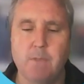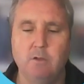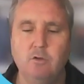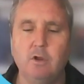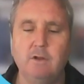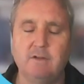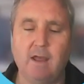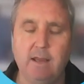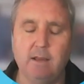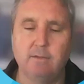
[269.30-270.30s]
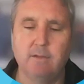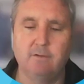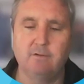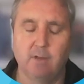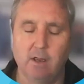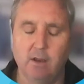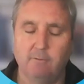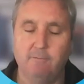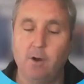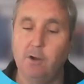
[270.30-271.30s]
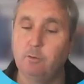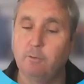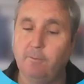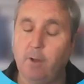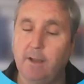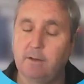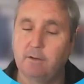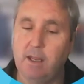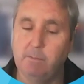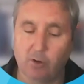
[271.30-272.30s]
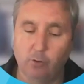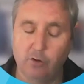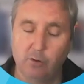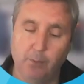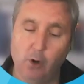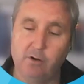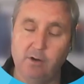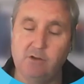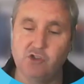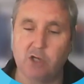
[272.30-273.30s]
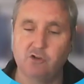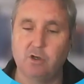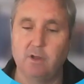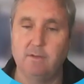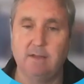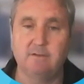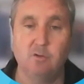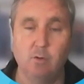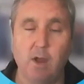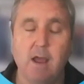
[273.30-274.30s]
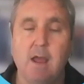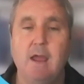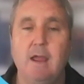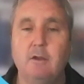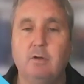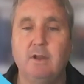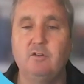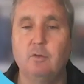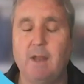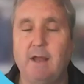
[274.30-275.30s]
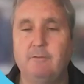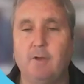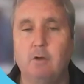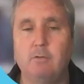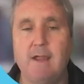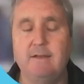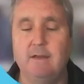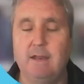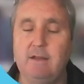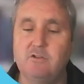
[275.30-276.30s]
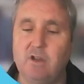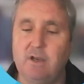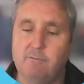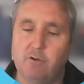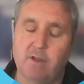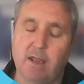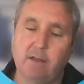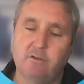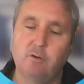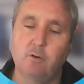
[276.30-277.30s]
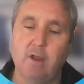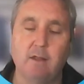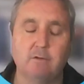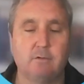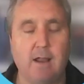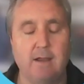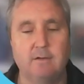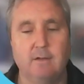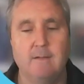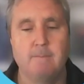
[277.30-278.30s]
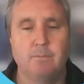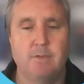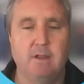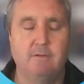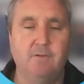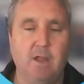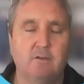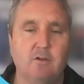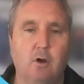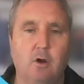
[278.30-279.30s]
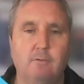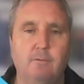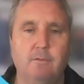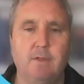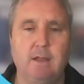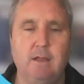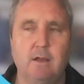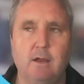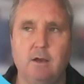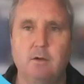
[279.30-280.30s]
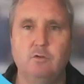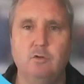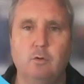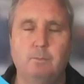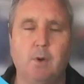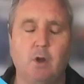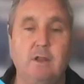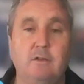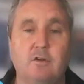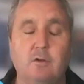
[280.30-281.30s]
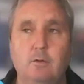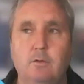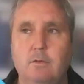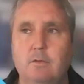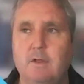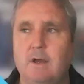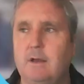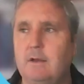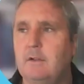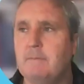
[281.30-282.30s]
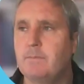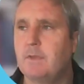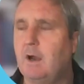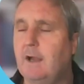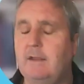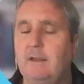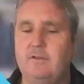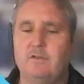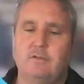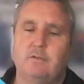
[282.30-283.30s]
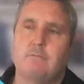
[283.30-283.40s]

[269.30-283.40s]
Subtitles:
you can take this fight or flight chemical, you can put an injection in there to increase your blood flow rate and energy and everything else to counteract the effect of your body to the, I guess,